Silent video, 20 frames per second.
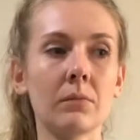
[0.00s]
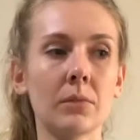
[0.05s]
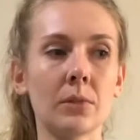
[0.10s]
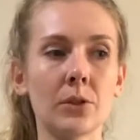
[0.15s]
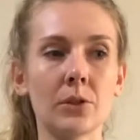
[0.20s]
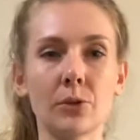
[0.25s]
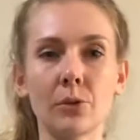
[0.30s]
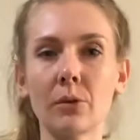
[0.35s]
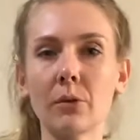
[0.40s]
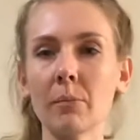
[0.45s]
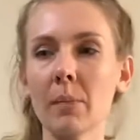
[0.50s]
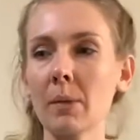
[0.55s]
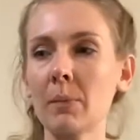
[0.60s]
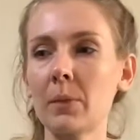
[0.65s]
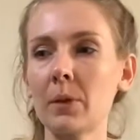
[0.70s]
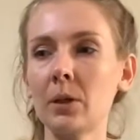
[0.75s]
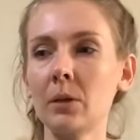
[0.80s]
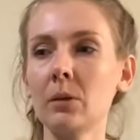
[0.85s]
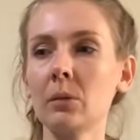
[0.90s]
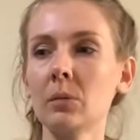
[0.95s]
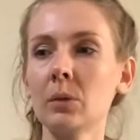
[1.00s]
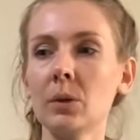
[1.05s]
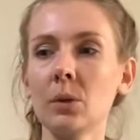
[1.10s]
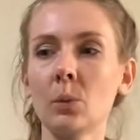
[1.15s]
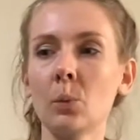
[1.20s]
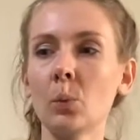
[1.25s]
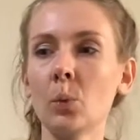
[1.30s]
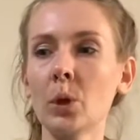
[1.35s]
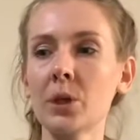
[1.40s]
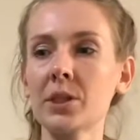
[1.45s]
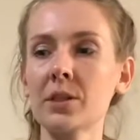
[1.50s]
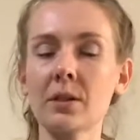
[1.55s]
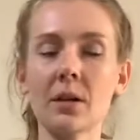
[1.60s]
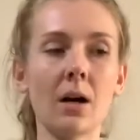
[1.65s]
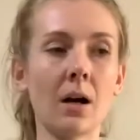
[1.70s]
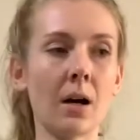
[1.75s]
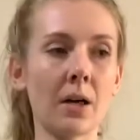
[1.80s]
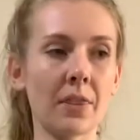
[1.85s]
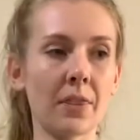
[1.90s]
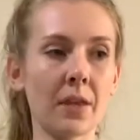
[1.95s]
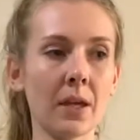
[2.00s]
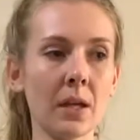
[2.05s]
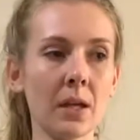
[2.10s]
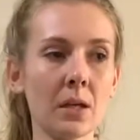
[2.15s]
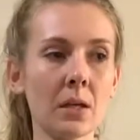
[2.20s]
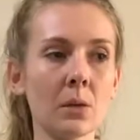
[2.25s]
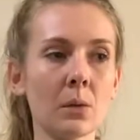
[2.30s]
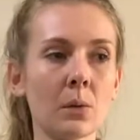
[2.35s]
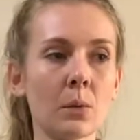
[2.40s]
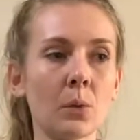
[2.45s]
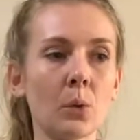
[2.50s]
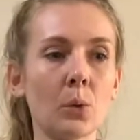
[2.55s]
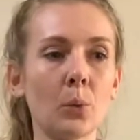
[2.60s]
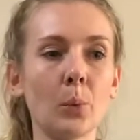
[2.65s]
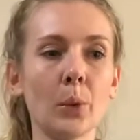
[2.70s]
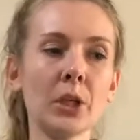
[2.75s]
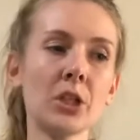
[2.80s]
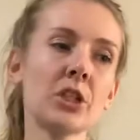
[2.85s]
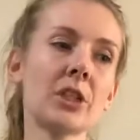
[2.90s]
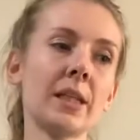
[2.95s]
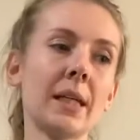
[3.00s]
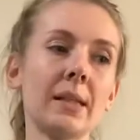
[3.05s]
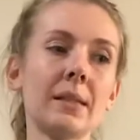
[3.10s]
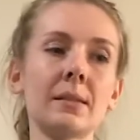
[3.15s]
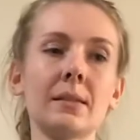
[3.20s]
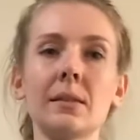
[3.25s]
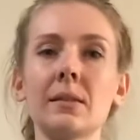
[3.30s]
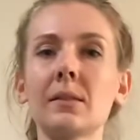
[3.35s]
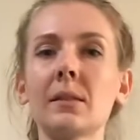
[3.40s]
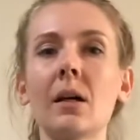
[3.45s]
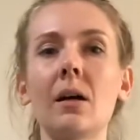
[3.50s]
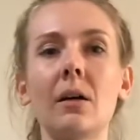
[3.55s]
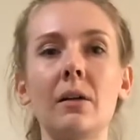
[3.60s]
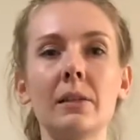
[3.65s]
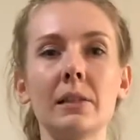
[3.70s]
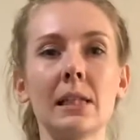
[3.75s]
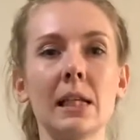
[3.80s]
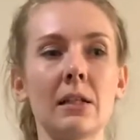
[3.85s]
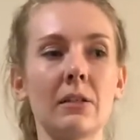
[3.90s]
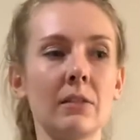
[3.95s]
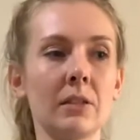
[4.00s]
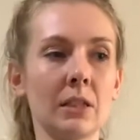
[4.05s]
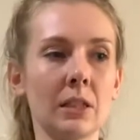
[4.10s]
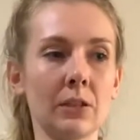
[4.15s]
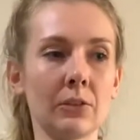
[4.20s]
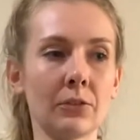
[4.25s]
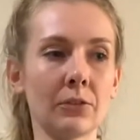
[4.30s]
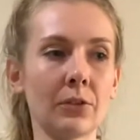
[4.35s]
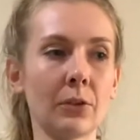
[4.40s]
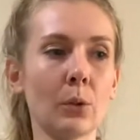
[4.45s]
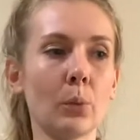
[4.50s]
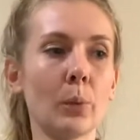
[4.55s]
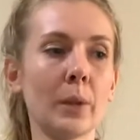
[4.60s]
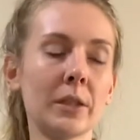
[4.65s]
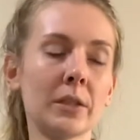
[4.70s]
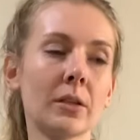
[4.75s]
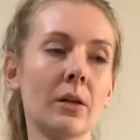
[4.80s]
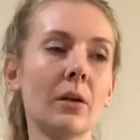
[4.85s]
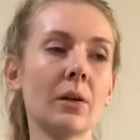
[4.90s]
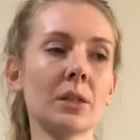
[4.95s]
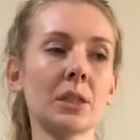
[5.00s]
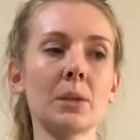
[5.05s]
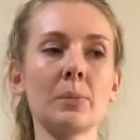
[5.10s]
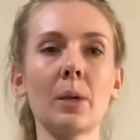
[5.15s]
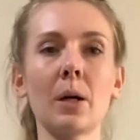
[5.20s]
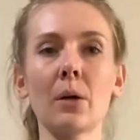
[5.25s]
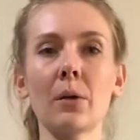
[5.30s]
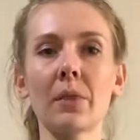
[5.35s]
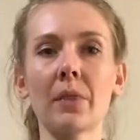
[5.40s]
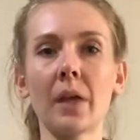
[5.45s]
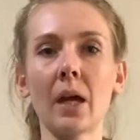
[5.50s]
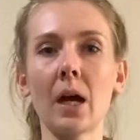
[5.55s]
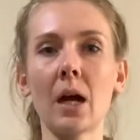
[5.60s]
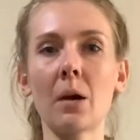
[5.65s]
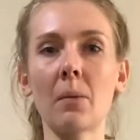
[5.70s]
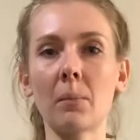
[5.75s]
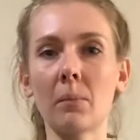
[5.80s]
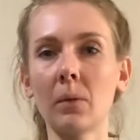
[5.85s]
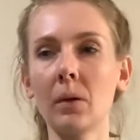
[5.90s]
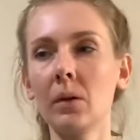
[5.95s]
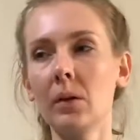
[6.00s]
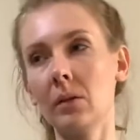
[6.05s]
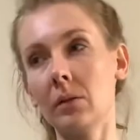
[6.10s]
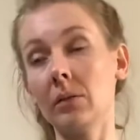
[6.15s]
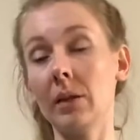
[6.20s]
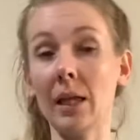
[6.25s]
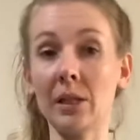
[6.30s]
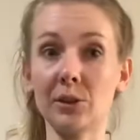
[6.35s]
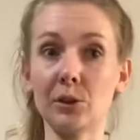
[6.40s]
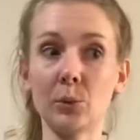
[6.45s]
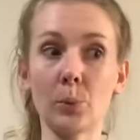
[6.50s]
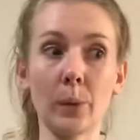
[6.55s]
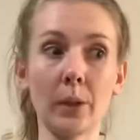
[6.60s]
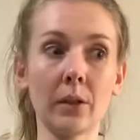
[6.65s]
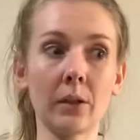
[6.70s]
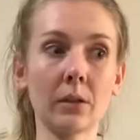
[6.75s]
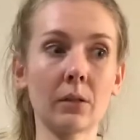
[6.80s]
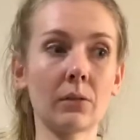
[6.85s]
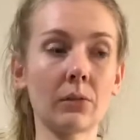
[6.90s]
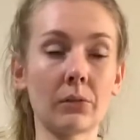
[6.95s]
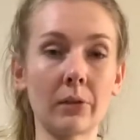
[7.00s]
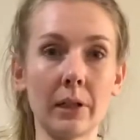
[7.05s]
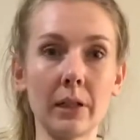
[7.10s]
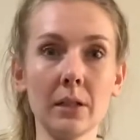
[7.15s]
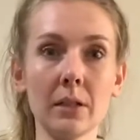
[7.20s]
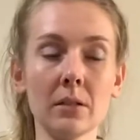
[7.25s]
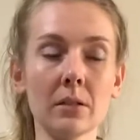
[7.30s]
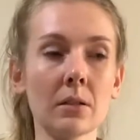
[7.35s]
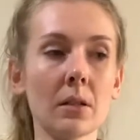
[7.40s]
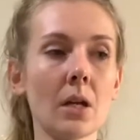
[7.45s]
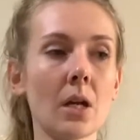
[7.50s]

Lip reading: Do you remember what are they? Which tenses are narrative? We talked about them last week, right?